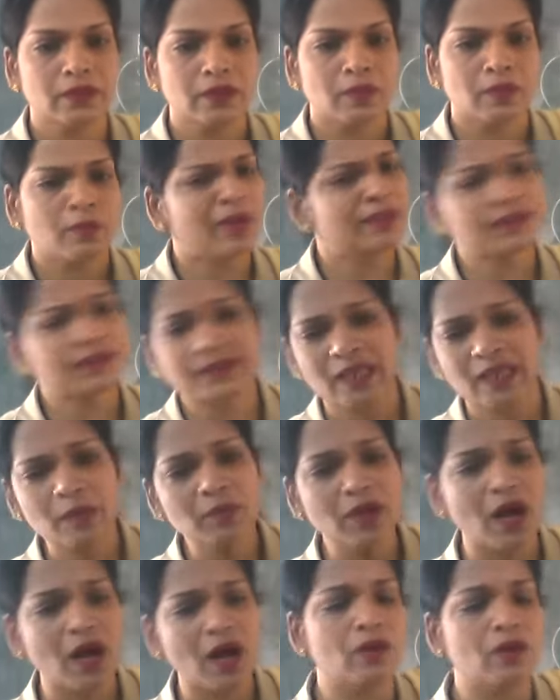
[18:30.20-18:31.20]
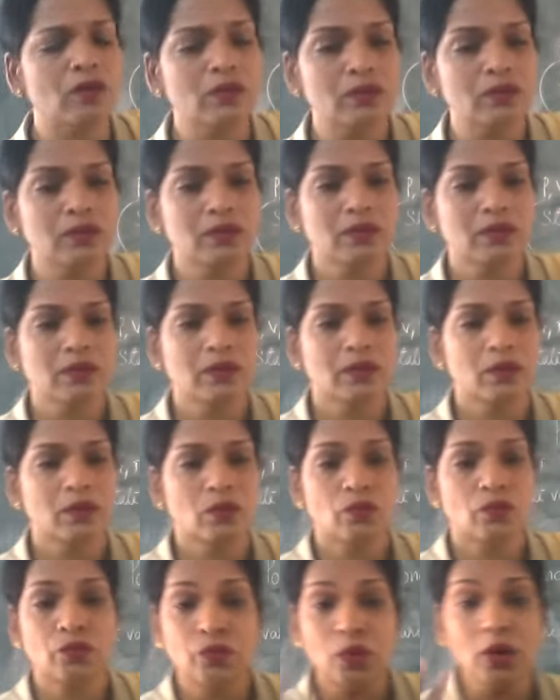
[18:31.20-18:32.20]
By somehow,
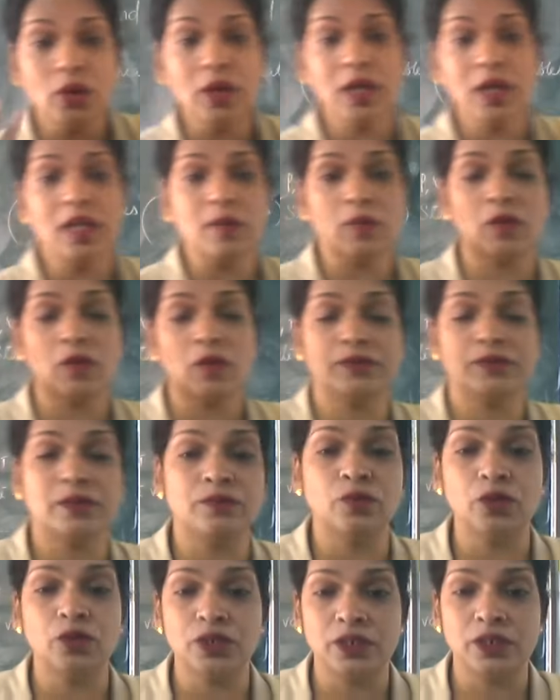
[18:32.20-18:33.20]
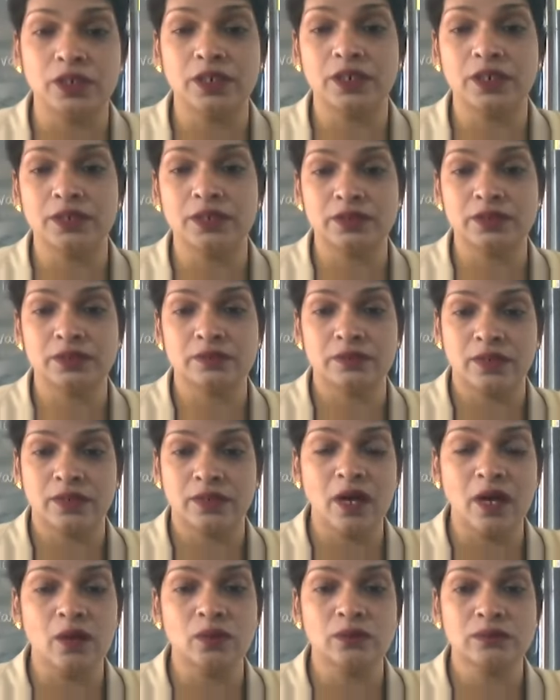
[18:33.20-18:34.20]
volume of the water is
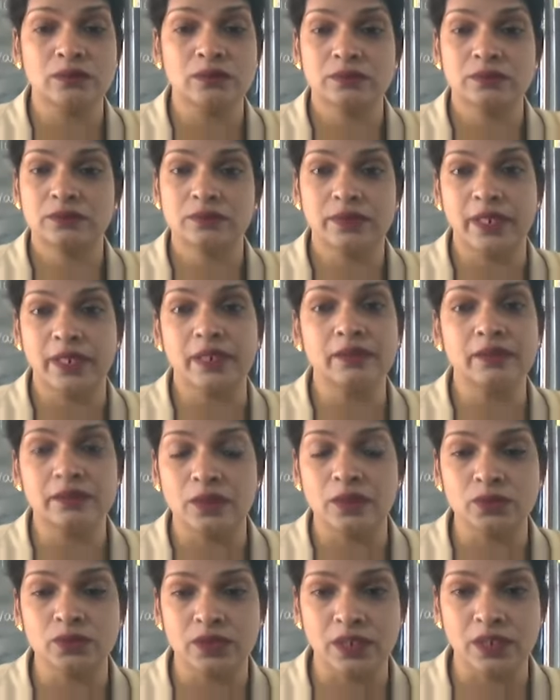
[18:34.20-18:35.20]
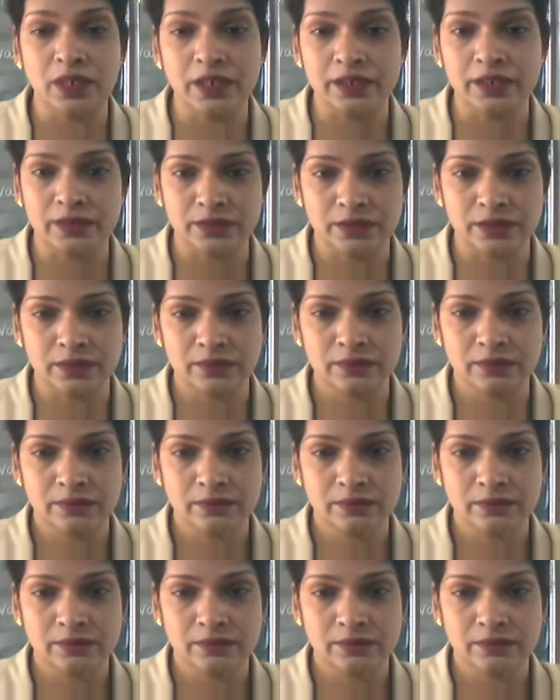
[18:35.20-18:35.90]
now 10,000 liters.